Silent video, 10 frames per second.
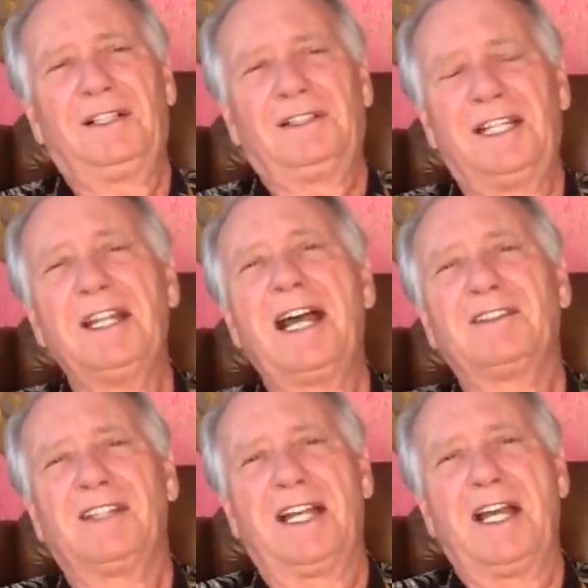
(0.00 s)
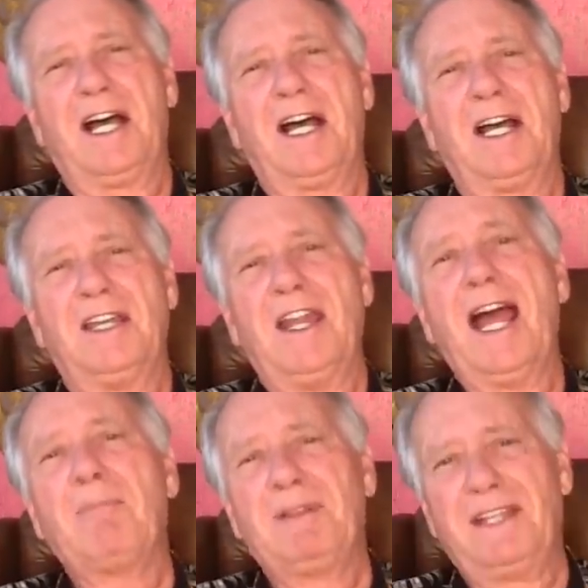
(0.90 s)
Lynn has a
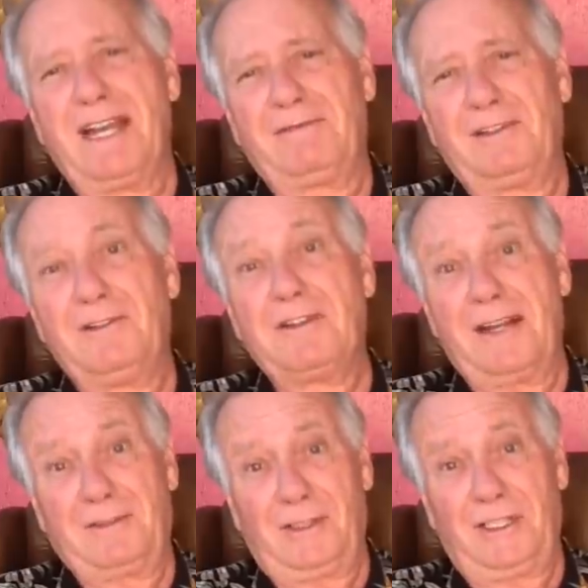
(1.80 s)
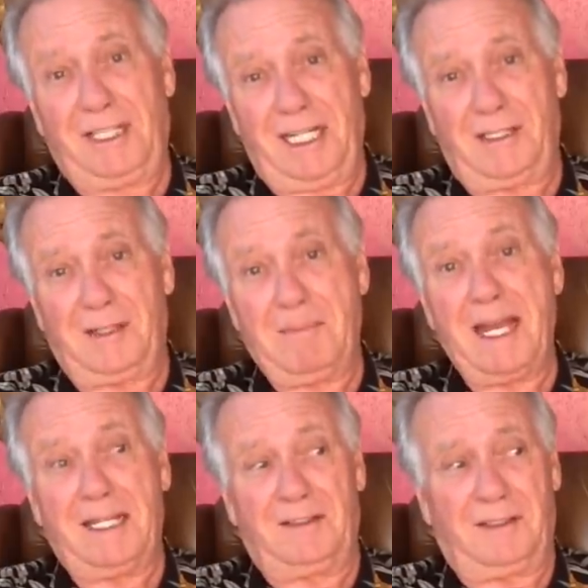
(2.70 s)
nap in the afternoon after she takes some
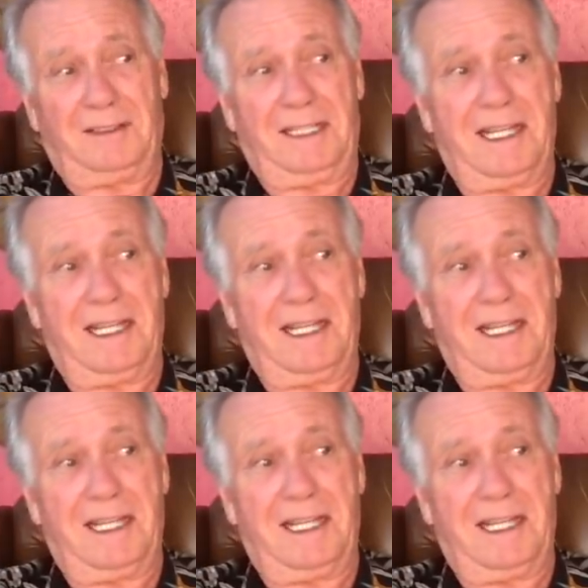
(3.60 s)
meds